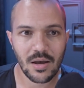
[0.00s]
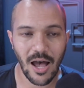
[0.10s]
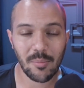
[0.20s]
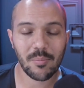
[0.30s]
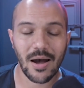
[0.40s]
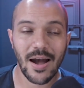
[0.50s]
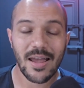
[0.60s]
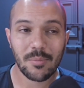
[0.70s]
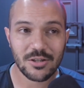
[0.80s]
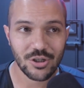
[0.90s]
I
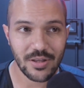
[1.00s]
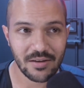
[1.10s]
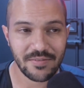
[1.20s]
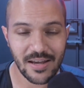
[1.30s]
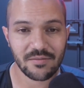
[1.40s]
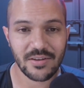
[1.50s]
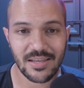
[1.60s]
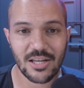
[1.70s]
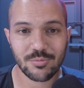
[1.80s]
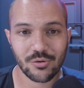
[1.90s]
am actually a fan of
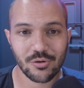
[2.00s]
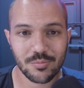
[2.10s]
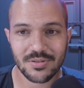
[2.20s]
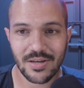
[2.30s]
engagement groups.